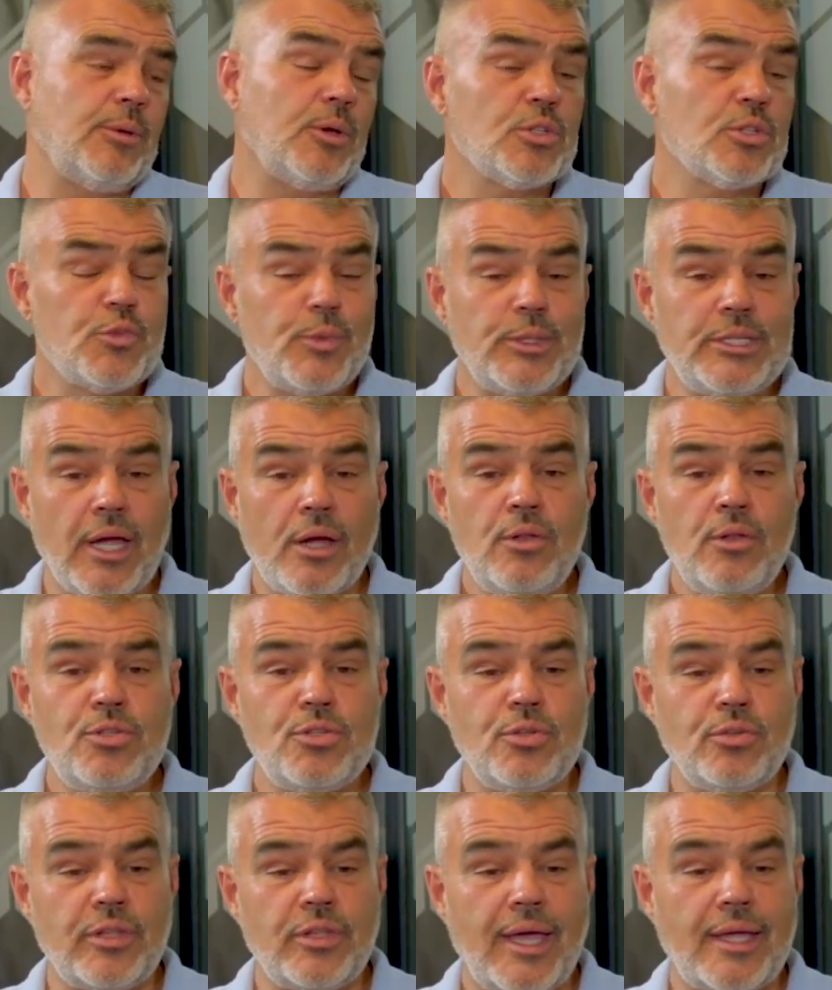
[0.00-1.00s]
Because if we don't
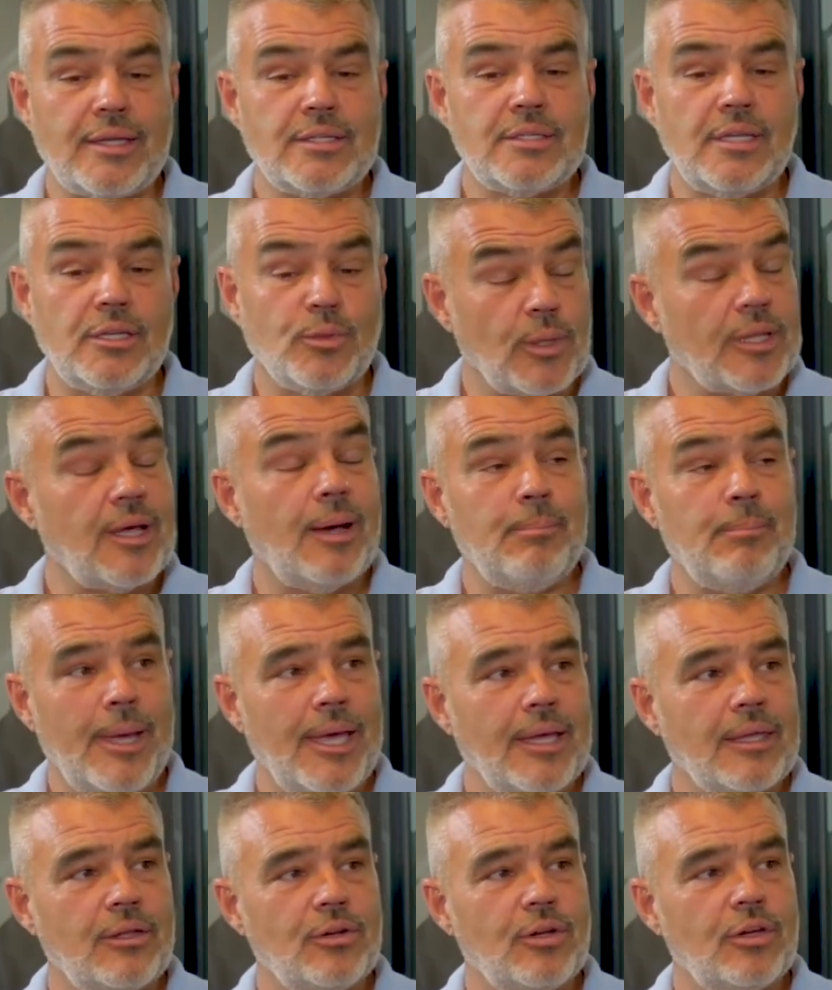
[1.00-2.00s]
do that, it will come
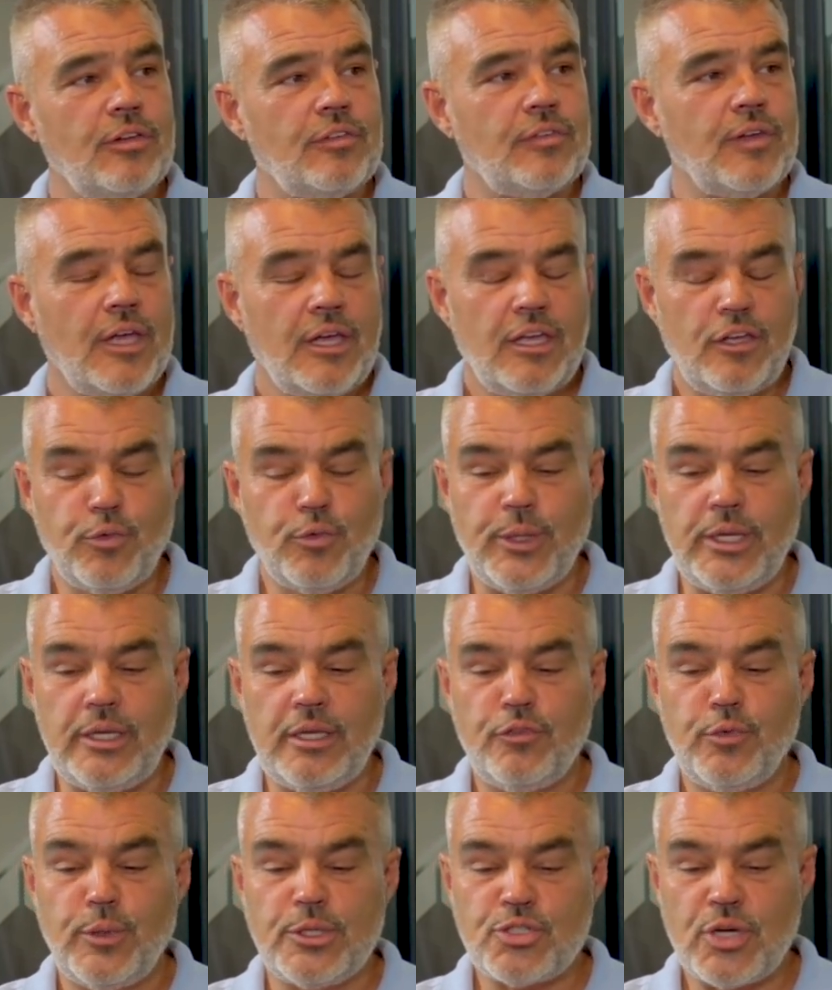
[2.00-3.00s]
back. You know, if
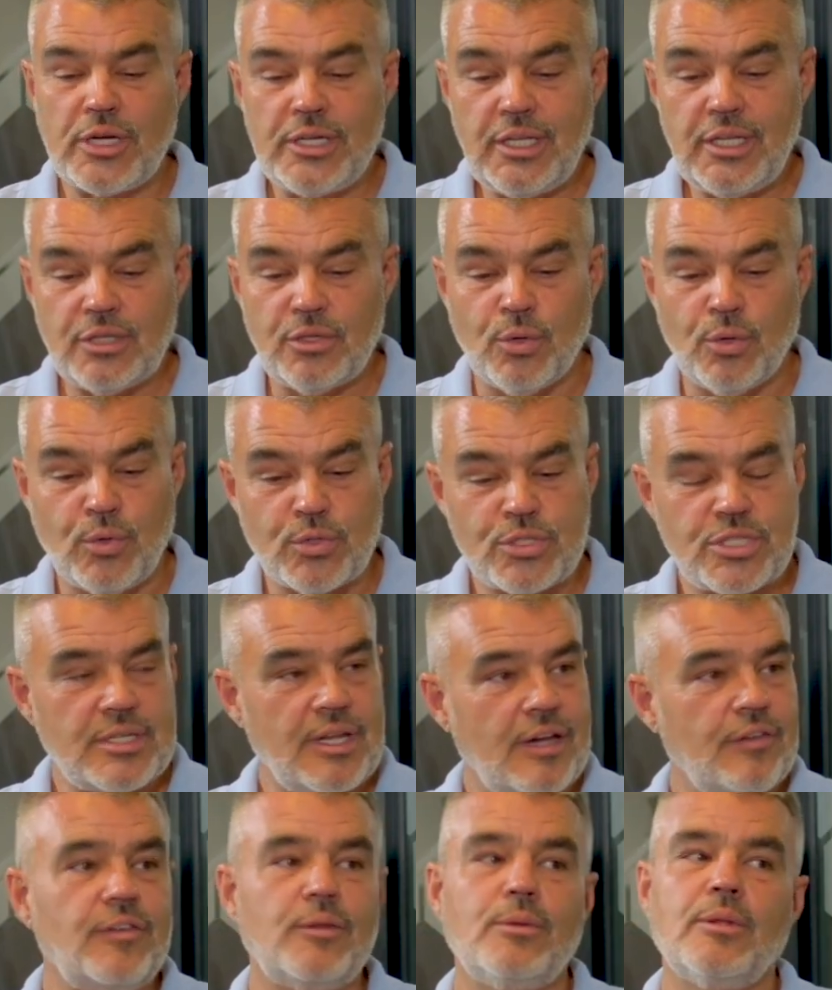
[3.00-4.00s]
we try and ignore
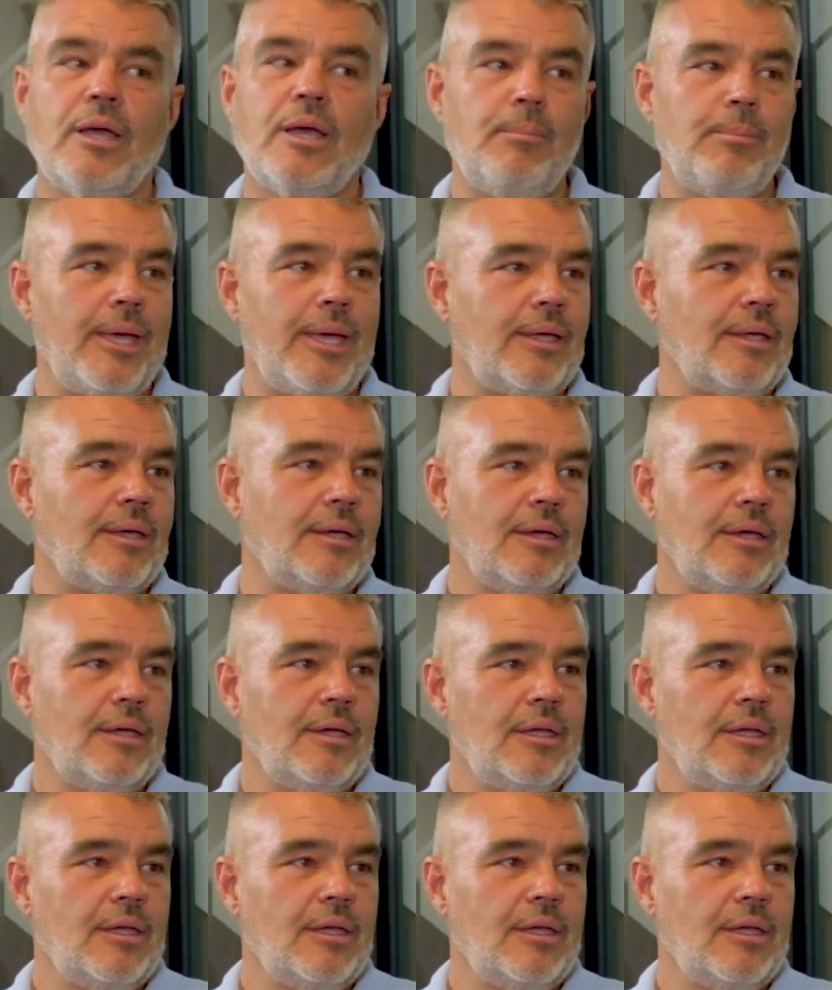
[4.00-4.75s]
stuff, it will come back.